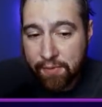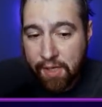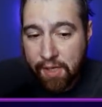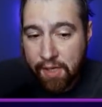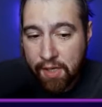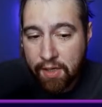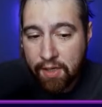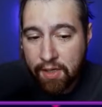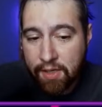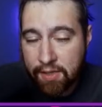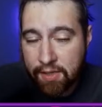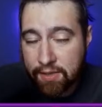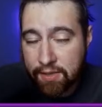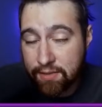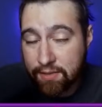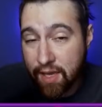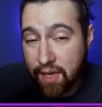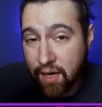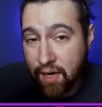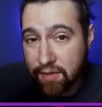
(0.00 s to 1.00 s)

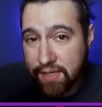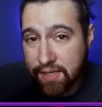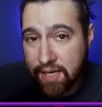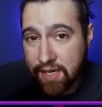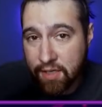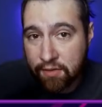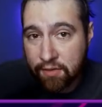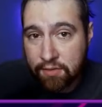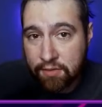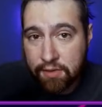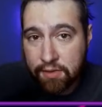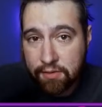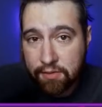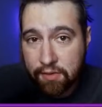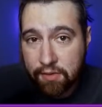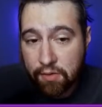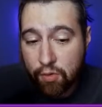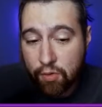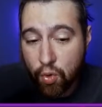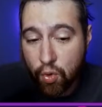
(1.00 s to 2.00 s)
Giratina
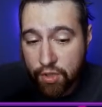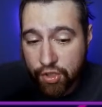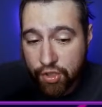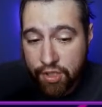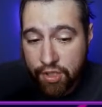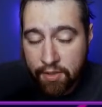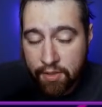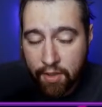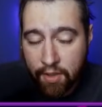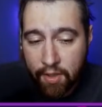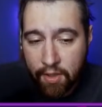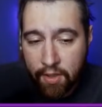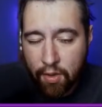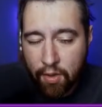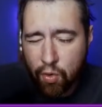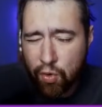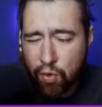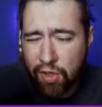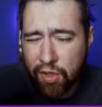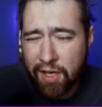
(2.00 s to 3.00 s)
Origin,
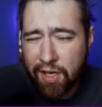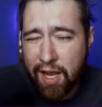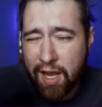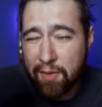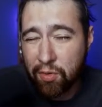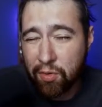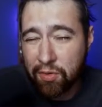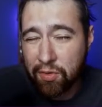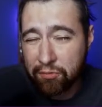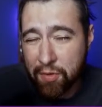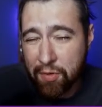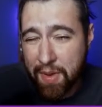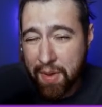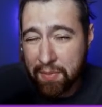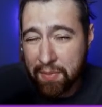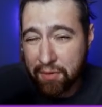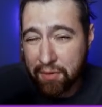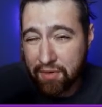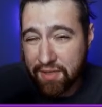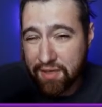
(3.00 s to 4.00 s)
or I don't
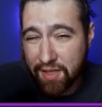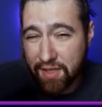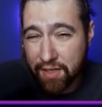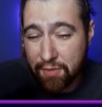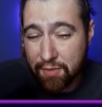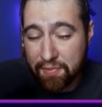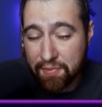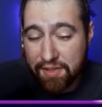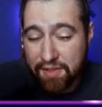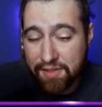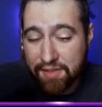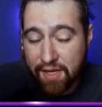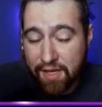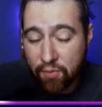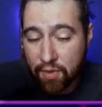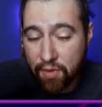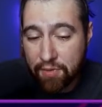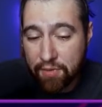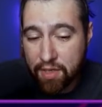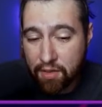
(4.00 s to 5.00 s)
remember if it's 100%
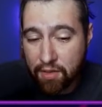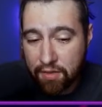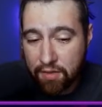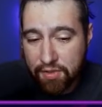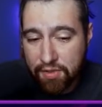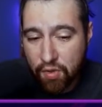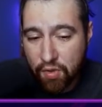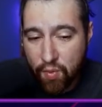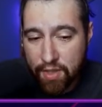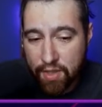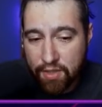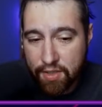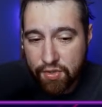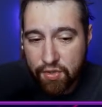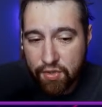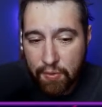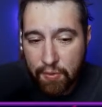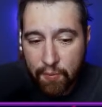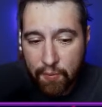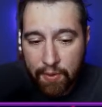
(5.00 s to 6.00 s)
one. We can also win it
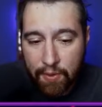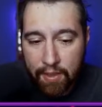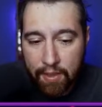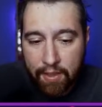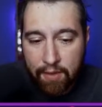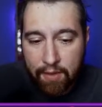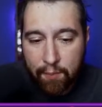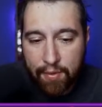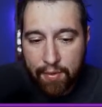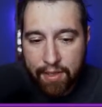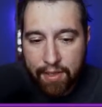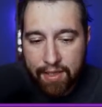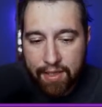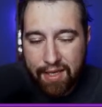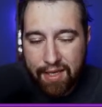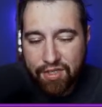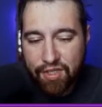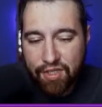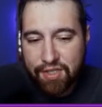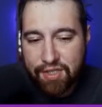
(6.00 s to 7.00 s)
too, but it
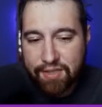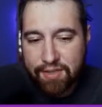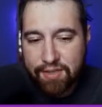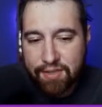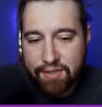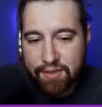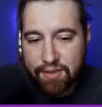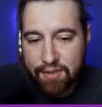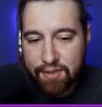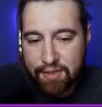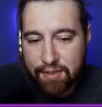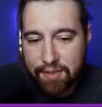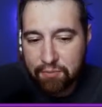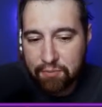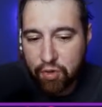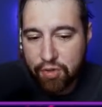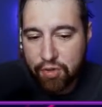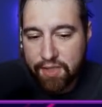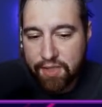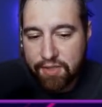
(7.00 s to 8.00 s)
just
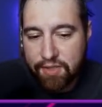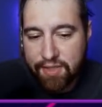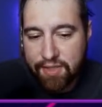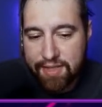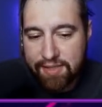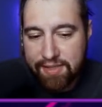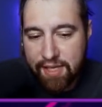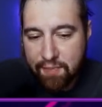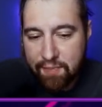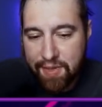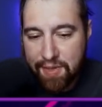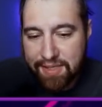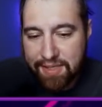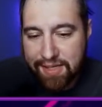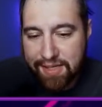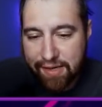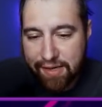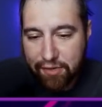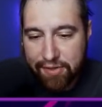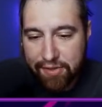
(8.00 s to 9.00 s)
losing to that CMP
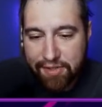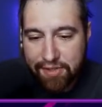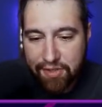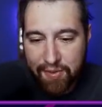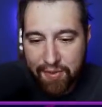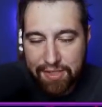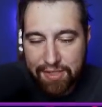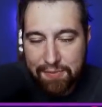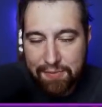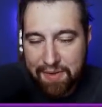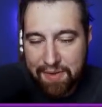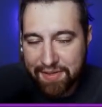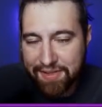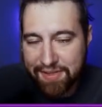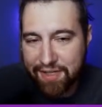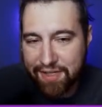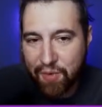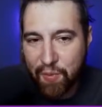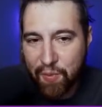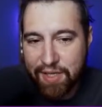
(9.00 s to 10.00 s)
tie always annoys me, because I
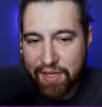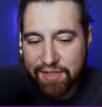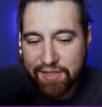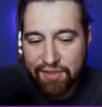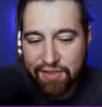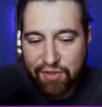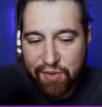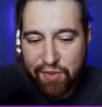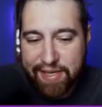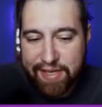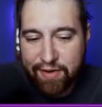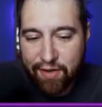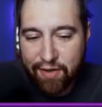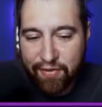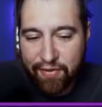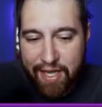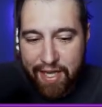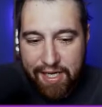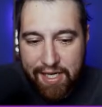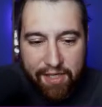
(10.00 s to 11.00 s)
don't want to lose out on
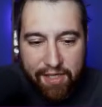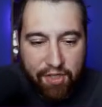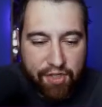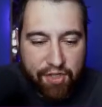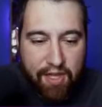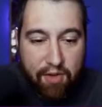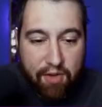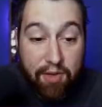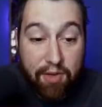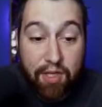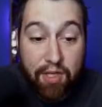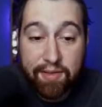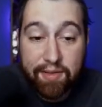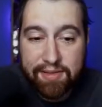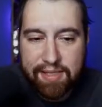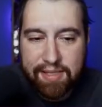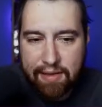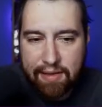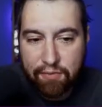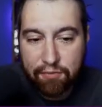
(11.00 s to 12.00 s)
that energy that we could have
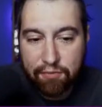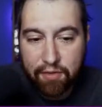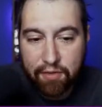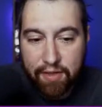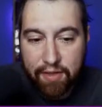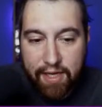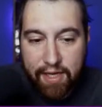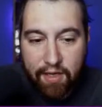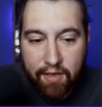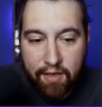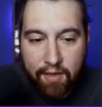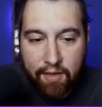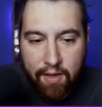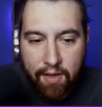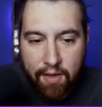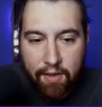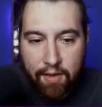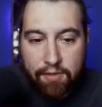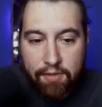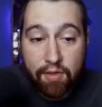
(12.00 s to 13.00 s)
saved for later.
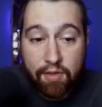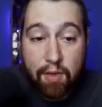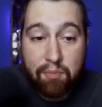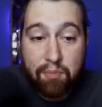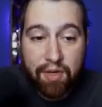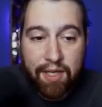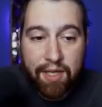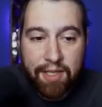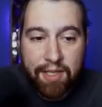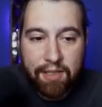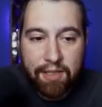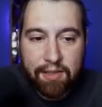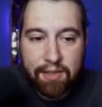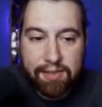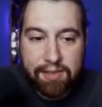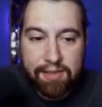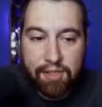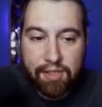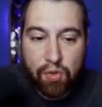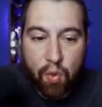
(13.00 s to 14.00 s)
So they bring in a
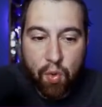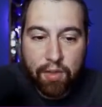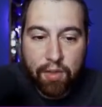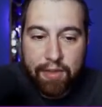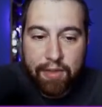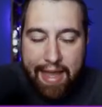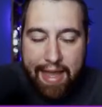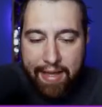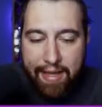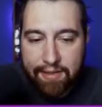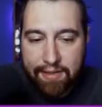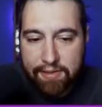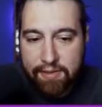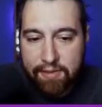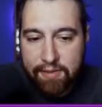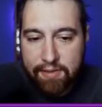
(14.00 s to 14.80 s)
Snorlax,